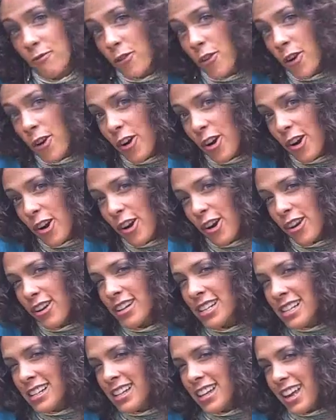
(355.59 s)
for
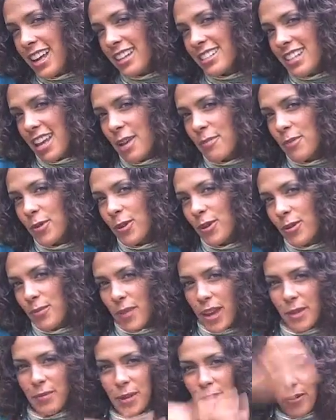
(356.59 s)
example,
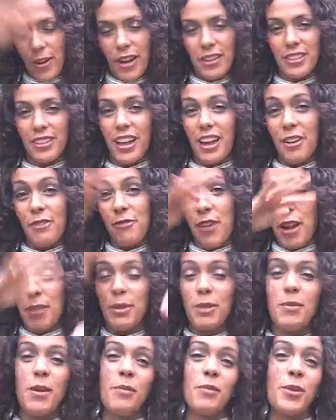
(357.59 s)
maybe around a lot of
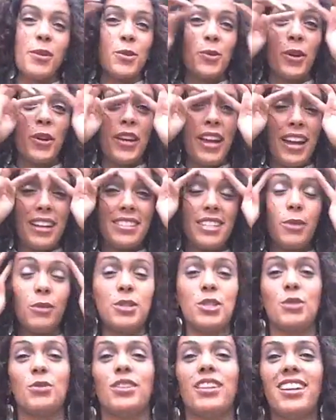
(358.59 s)
family members where you can't say
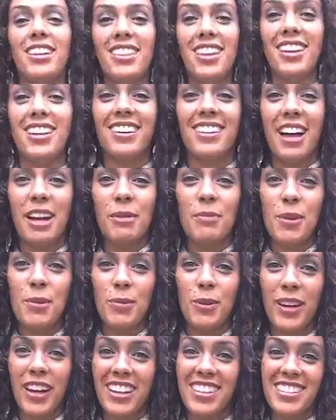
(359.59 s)
what you really think, a lot of
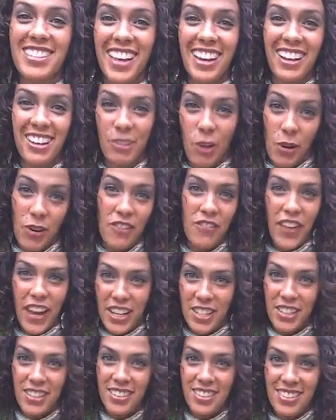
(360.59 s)
people get sick, throat
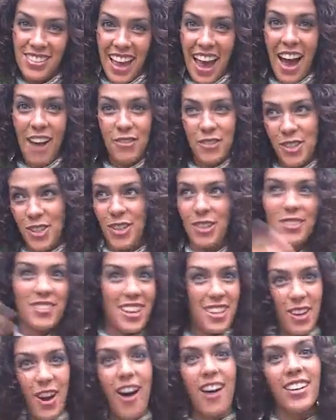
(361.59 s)
infections, after,
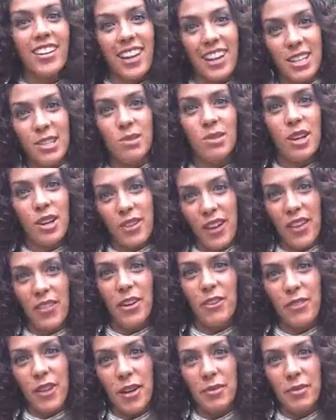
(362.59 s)
say, the holidays and they're around their